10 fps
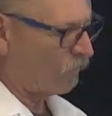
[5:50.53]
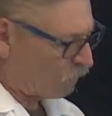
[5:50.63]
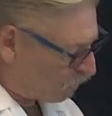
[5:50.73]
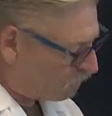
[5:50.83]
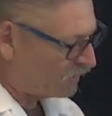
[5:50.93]

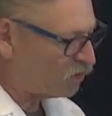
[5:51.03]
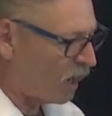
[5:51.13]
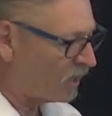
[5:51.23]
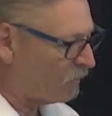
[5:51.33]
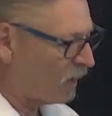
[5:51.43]
We're going to be
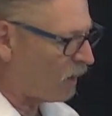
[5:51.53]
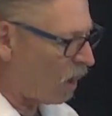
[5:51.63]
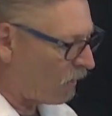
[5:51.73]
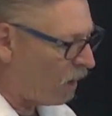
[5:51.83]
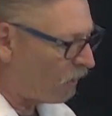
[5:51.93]
talking about
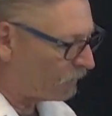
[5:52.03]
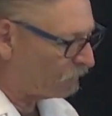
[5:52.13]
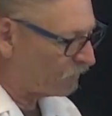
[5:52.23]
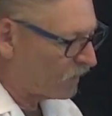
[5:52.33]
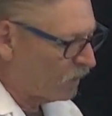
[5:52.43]
our heart.
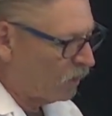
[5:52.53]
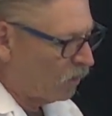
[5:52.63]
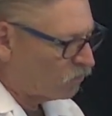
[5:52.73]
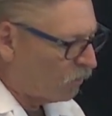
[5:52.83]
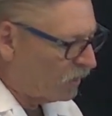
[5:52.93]

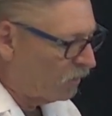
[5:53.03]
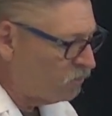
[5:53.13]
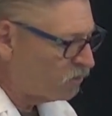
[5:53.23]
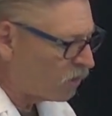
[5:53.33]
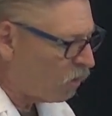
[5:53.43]
So,
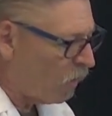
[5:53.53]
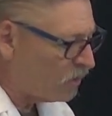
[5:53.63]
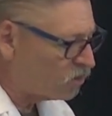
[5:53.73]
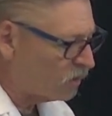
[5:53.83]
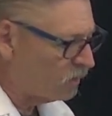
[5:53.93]
here's the
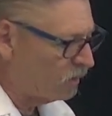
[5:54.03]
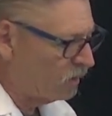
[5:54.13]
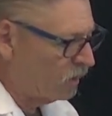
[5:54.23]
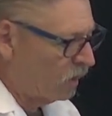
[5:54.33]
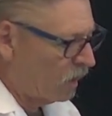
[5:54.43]
question.
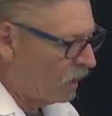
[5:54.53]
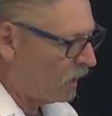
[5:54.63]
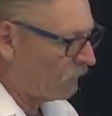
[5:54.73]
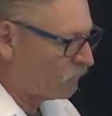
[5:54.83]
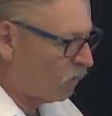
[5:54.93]

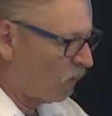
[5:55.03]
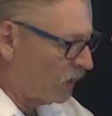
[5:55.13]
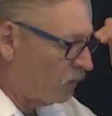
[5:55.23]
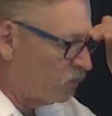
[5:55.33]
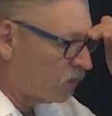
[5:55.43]
Uh, so,
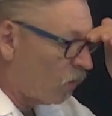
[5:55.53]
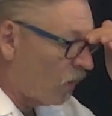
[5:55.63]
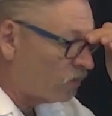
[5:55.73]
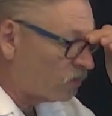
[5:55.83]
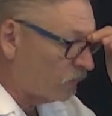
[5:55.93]
here's the
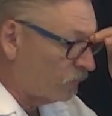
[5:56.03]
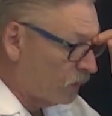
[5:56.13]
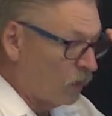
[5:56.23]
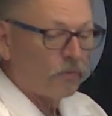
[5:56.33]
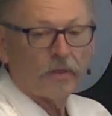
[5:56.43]
question
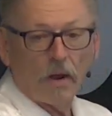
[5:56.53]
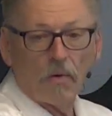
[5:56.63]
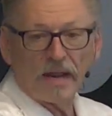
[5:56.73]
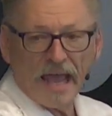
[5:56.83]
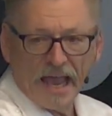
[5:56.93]
that I
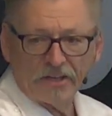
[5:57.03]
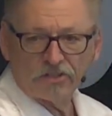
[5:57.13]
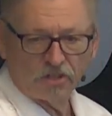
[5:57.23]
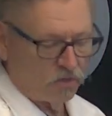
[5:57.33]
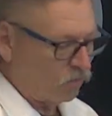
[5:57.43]
want to
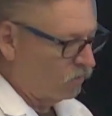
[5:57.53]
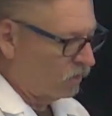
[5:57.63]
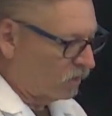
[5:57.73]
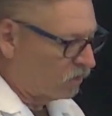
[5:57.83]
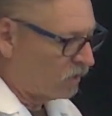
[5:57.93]
ask you
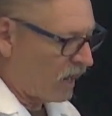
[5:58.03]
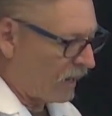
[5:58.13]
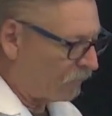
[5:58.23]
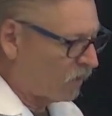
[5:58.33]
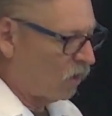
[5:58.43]
tonight
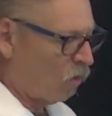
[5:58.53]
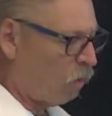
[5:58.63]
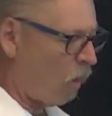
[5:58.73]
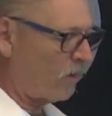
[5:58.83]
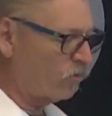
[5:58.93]

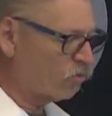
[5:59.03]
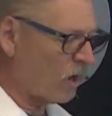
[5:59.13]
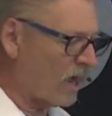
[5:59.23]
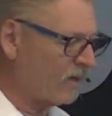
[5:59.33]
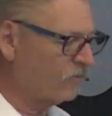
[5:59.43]
What
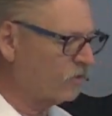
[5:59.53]
drives